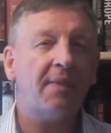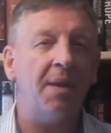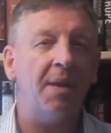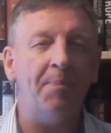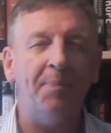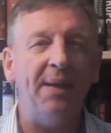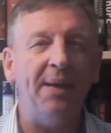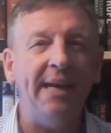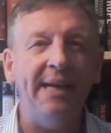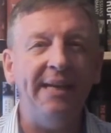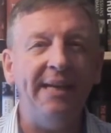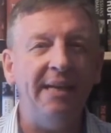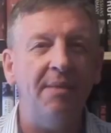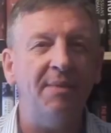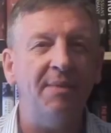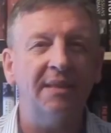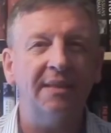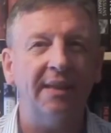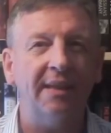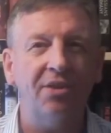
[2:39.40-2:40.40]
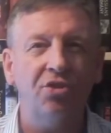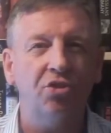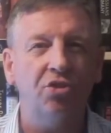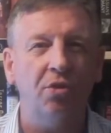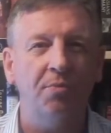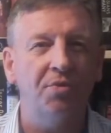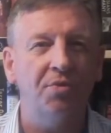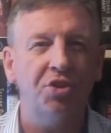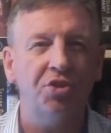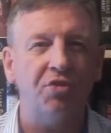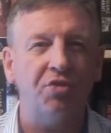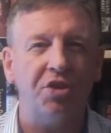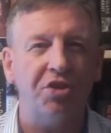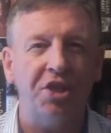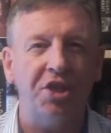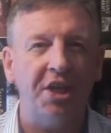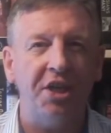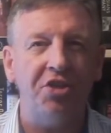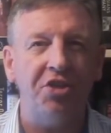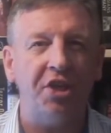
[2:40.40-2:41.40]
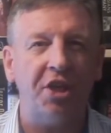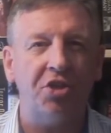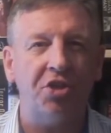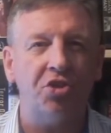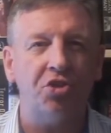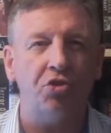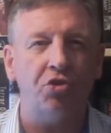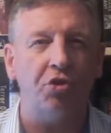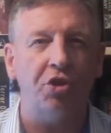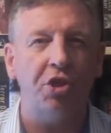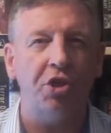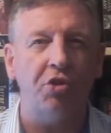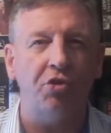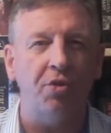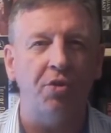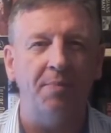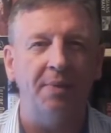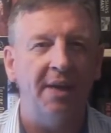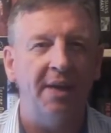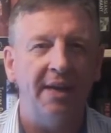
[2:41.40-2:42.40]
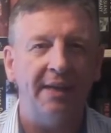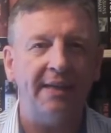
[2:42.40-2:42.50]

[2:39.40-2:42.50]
Opinion, it's like some strategic study group